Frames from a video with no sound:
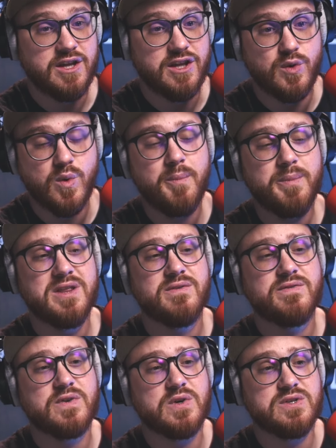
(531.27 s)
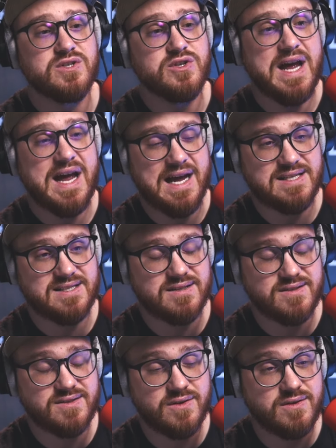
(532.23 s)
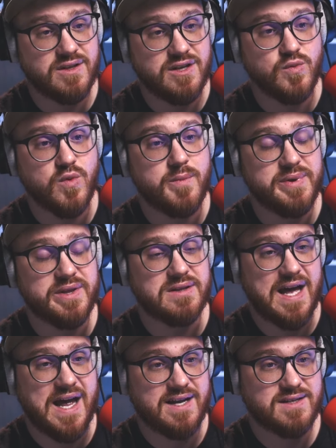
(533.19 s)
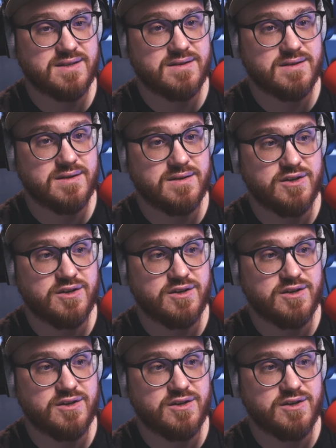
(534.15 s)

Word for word: You won't be the first to ask and certainly won't be the last.